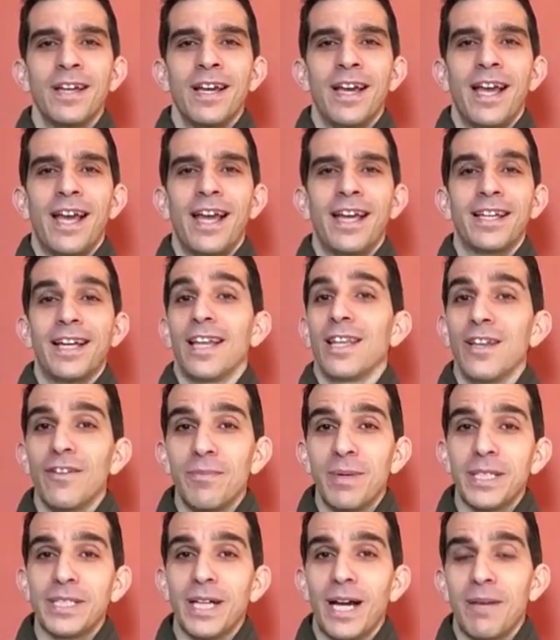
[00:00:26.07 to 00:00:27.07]
and I love
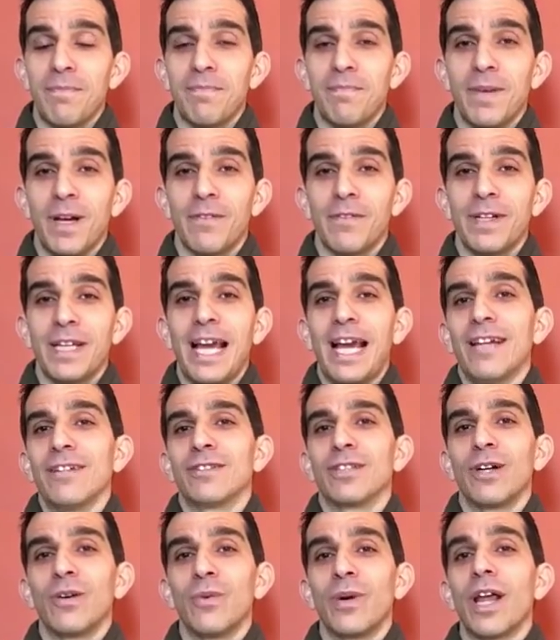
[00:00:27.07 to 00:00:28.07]
my job every day.
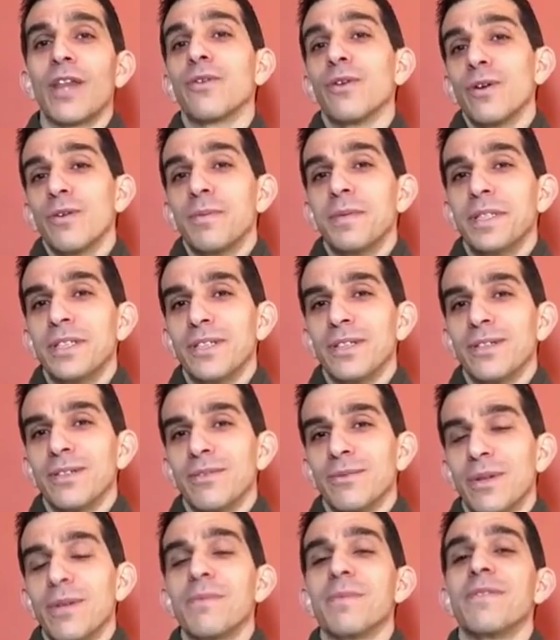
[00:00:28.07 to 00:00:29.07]
So, what I thought
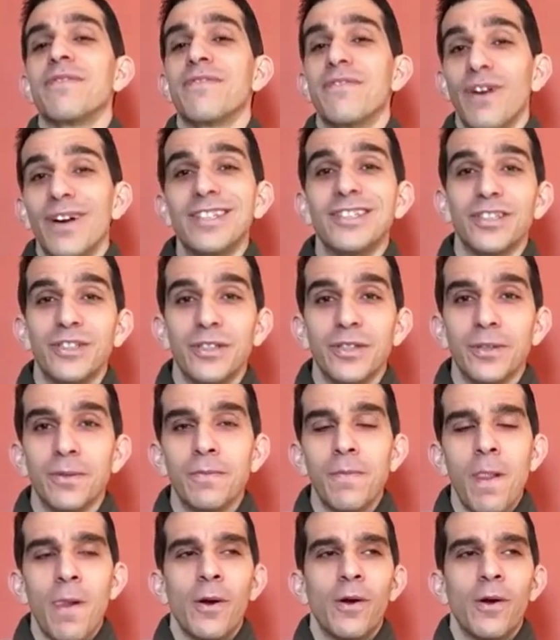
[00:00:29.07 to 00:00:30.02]
would be fun to do